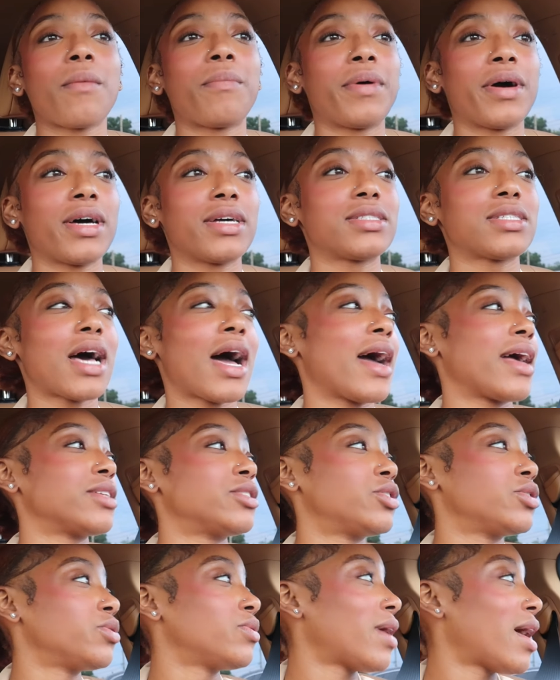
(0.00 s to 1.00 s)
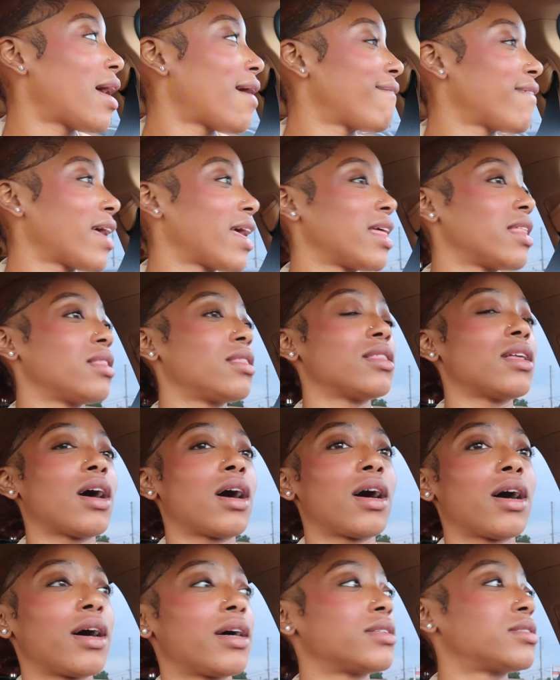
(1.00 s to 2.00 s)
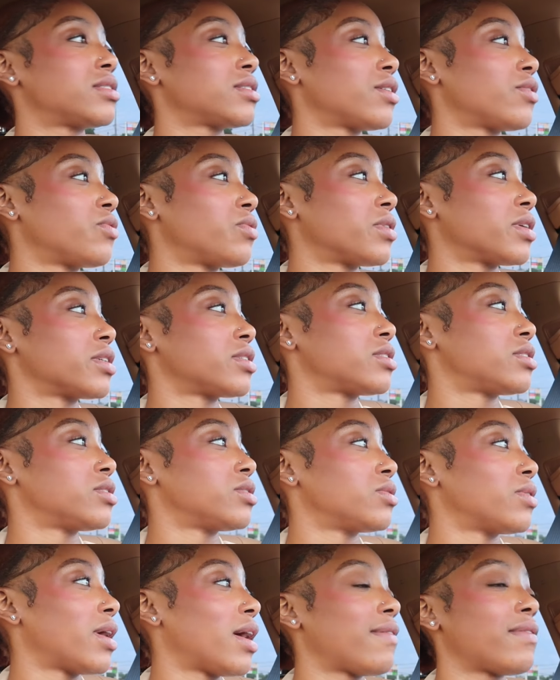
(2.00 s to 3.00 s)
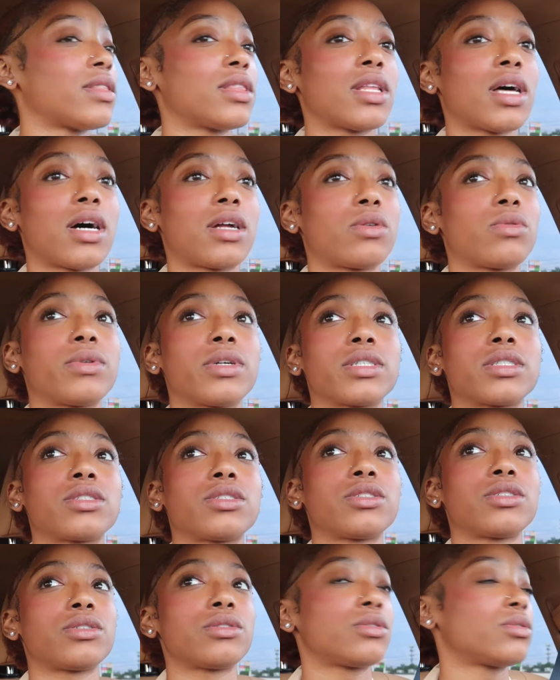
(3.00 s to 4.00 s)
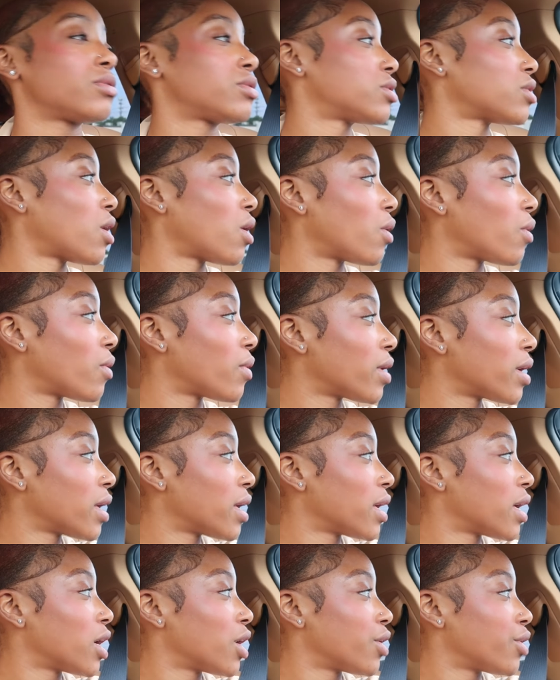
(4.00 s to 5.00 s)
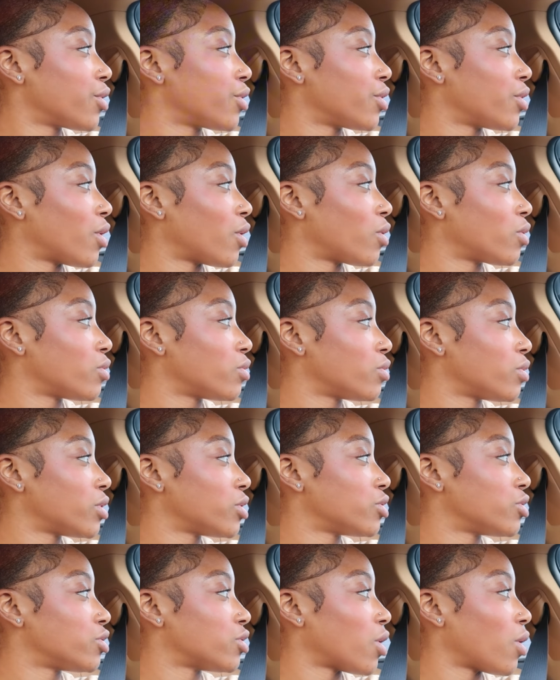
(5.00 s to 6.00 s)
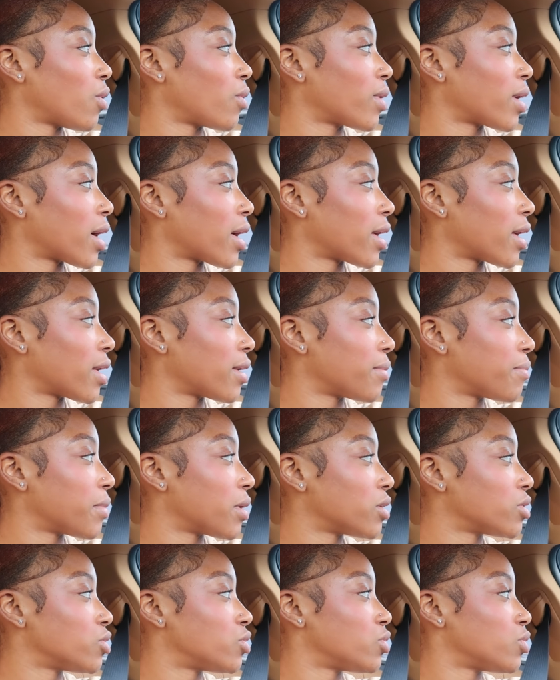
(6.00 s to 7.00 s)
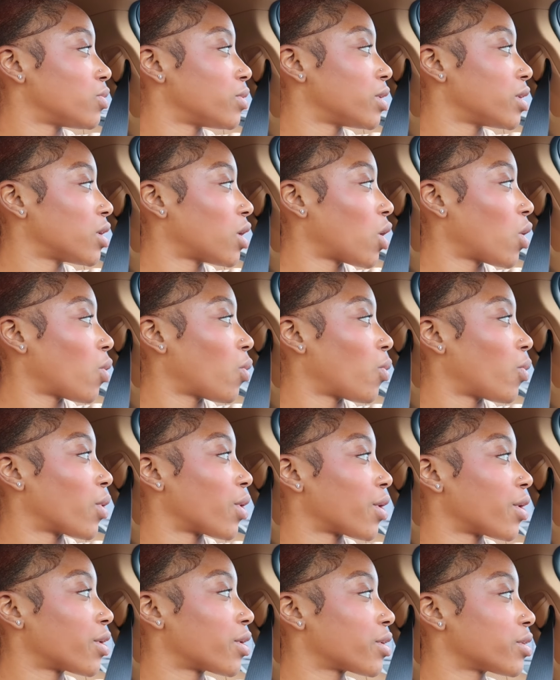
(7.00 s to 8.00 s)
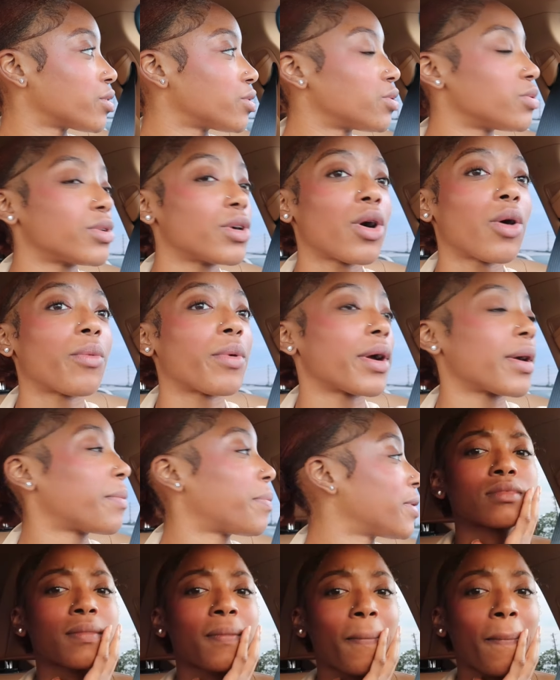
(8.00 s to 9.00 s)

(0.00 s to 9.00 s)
But I do have a lot of work to do. I have a lot of work to do. So no joke, I'm doing work, doing homework.